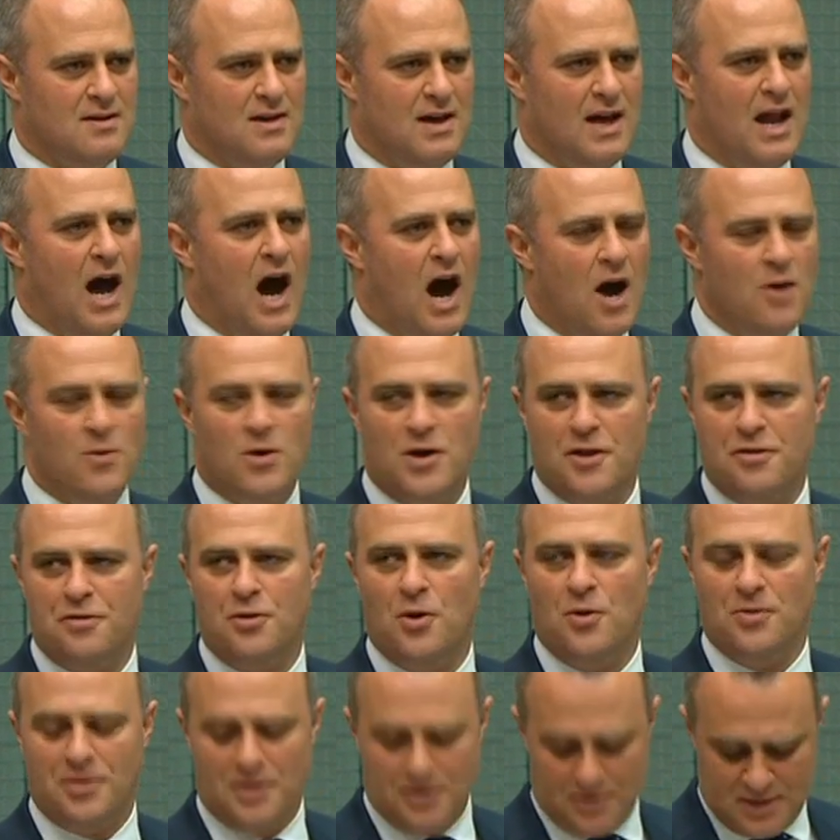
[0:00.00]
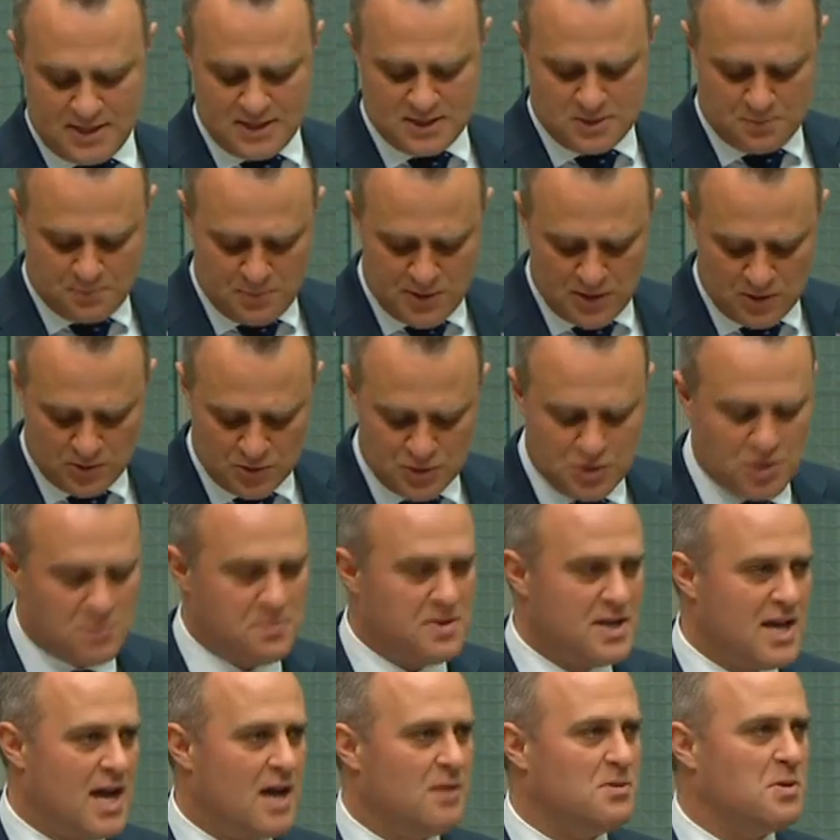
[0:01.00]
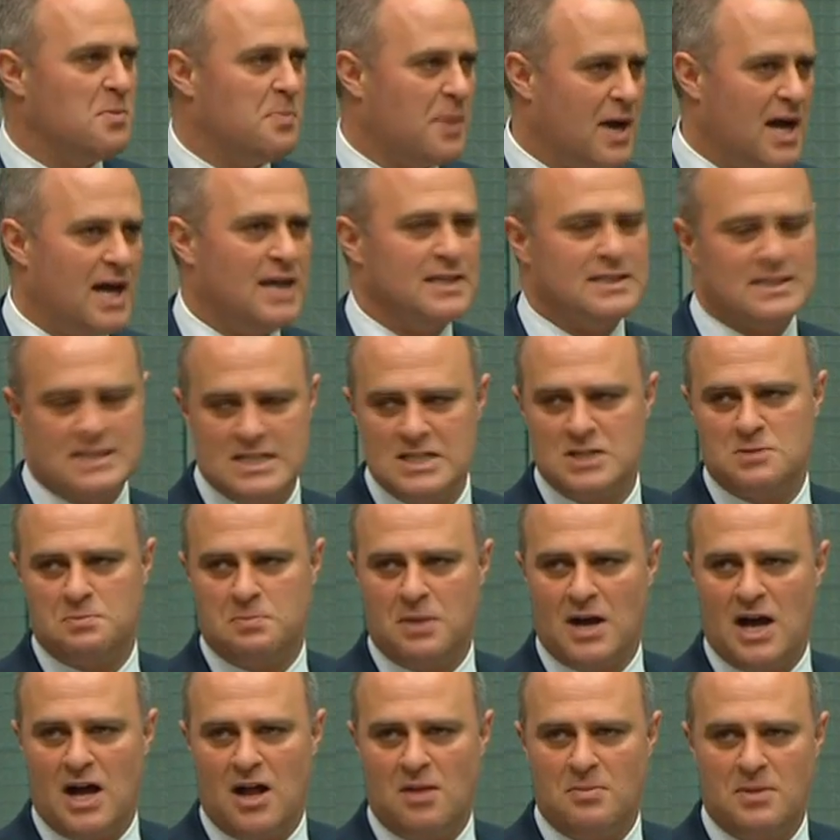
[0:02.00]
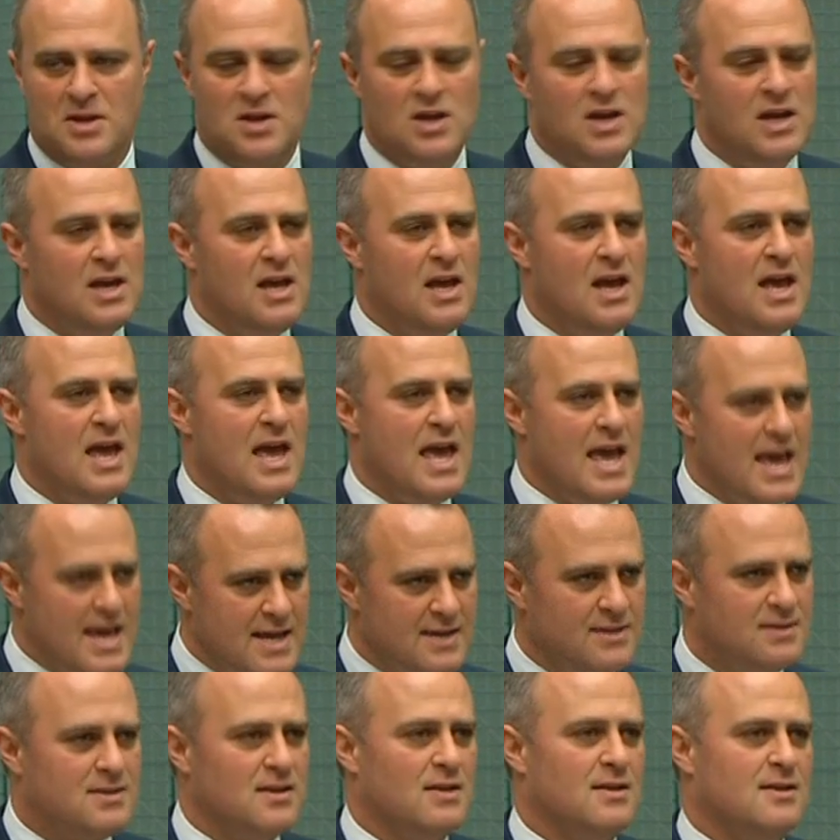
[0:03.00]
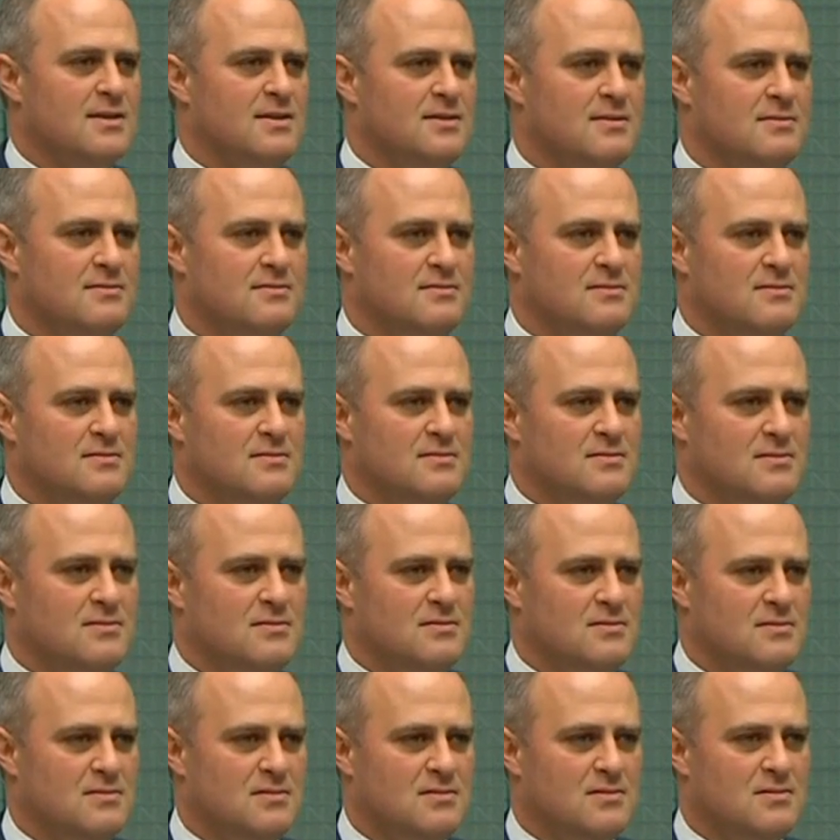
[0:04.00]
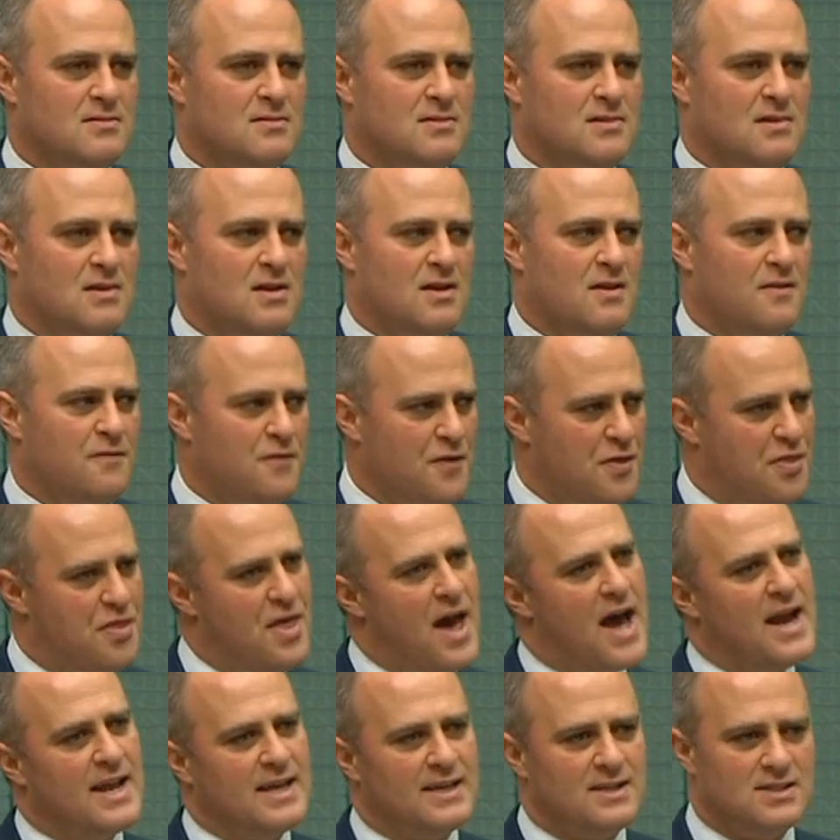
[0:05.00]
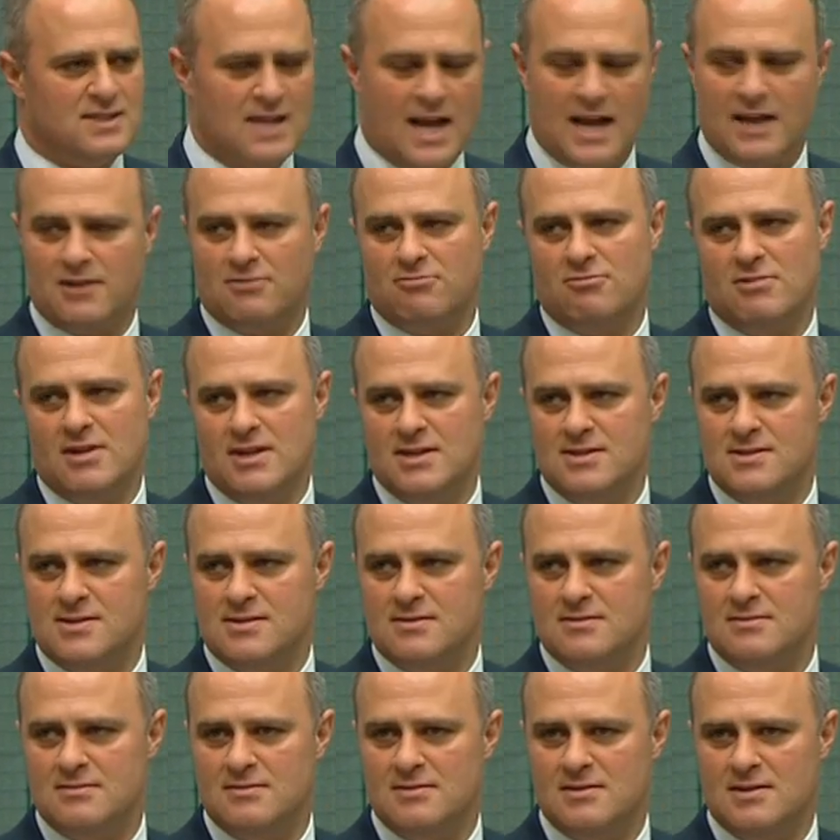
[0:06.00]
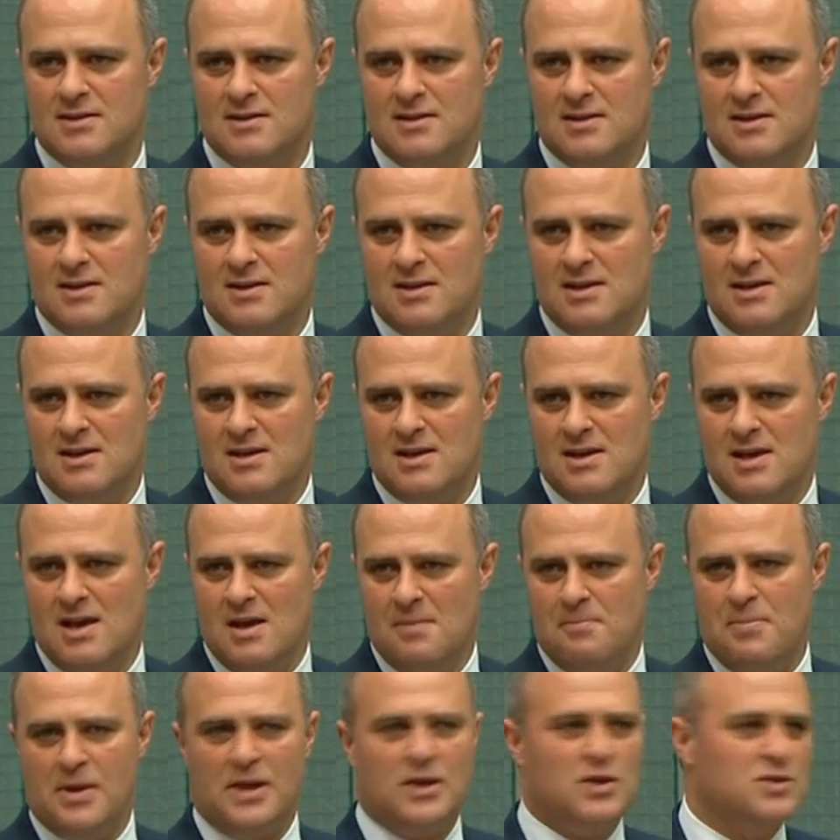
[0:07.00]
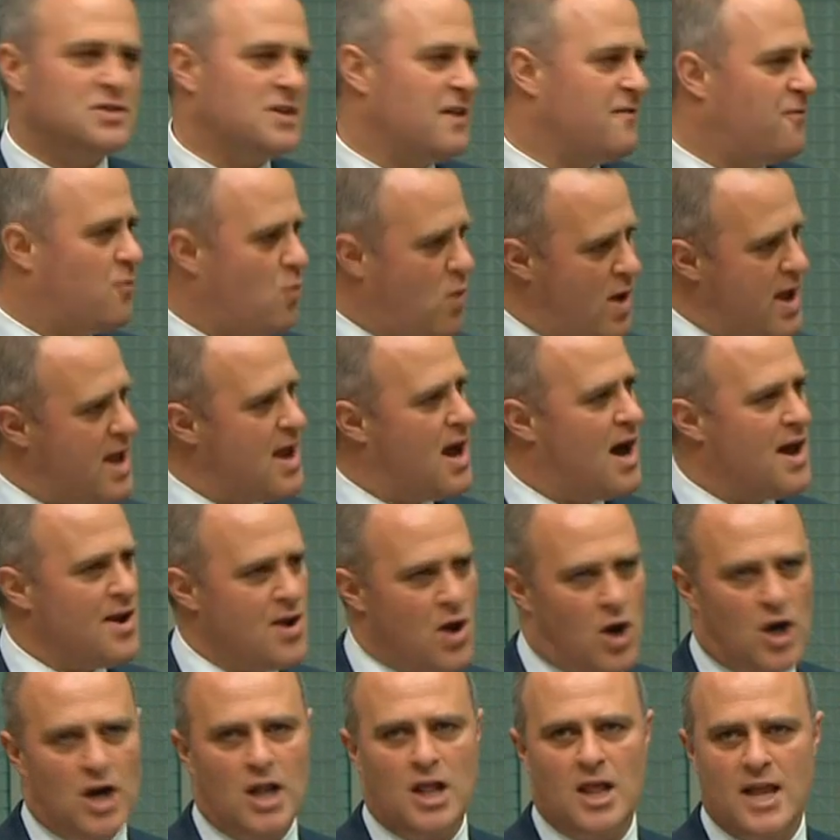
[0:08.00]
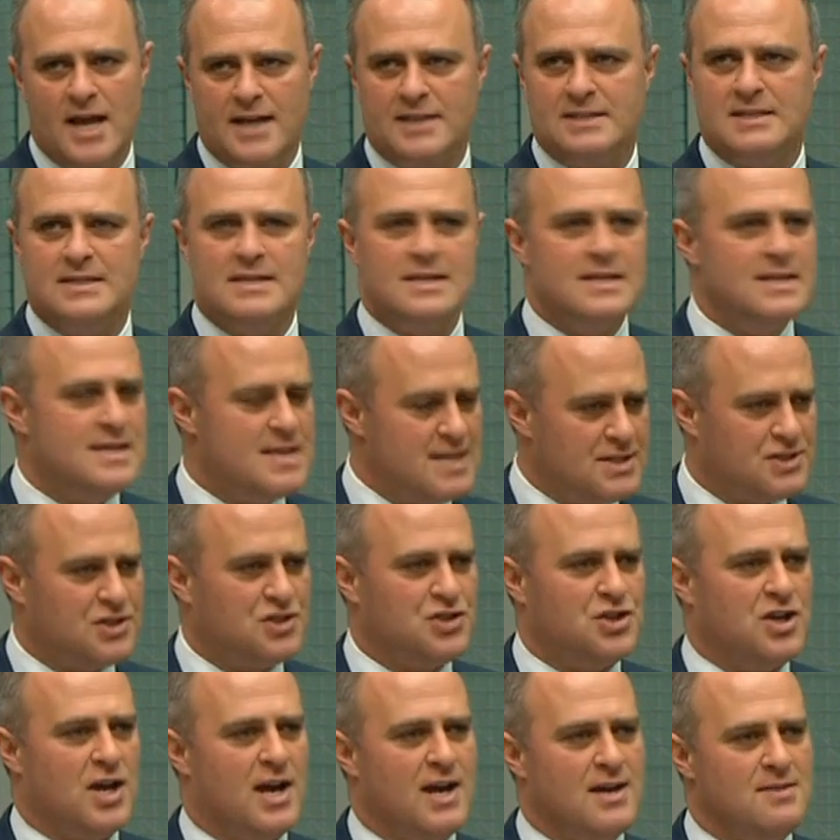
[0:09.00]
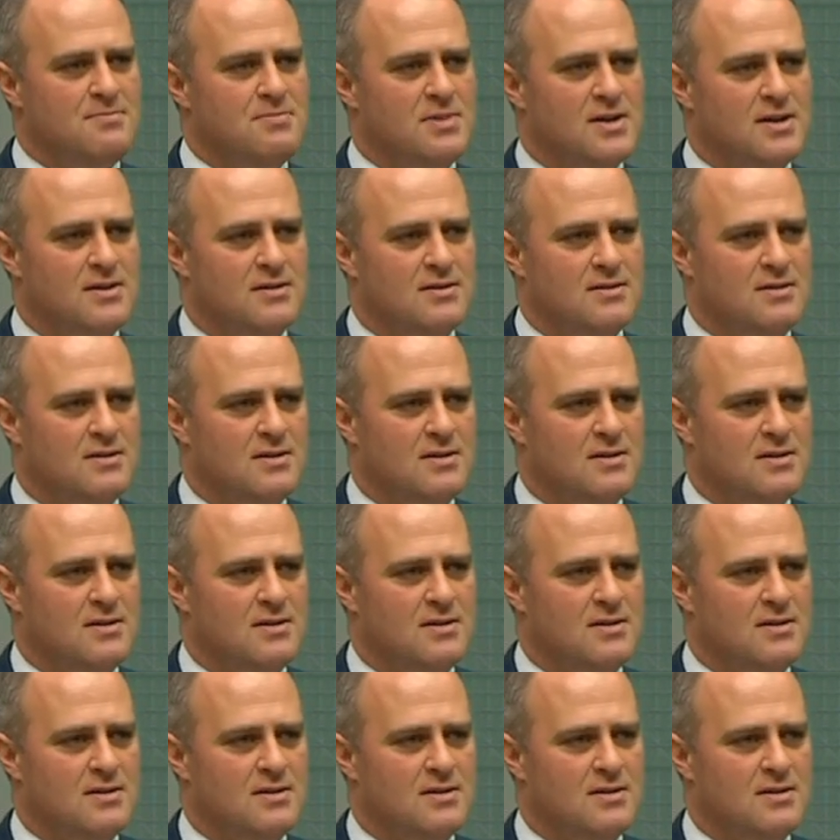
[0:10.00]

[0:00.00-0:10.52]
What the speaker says: And I would have thought that this bill should be able to pass this parliament easily for that exact reason. Because if we are not elected in this chamber